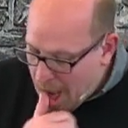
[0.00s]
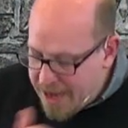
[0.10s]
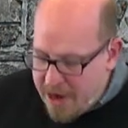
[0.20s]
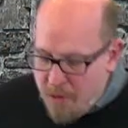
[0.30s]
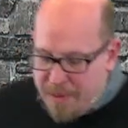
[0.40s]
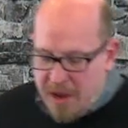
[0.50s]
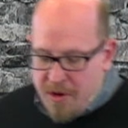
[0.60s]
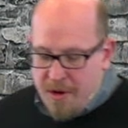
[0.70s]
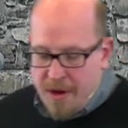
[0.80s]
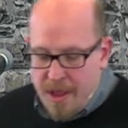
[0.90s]
And here
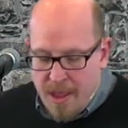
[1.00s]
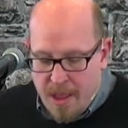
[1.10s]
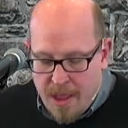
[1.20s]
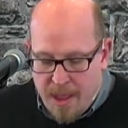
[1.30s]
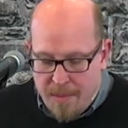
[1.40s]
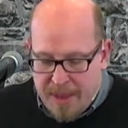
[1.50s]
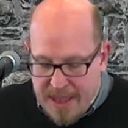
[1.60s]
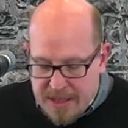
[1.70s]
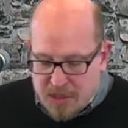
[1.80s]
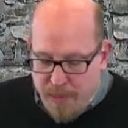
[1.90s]
Peter
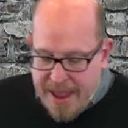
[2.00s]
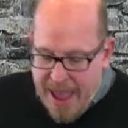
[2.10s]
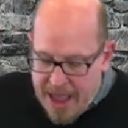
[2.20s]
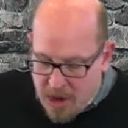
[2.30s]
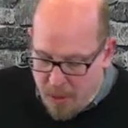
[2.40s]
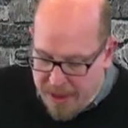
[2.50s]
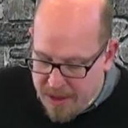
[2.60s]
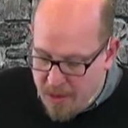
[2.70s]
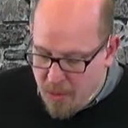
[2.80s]
begins by echoing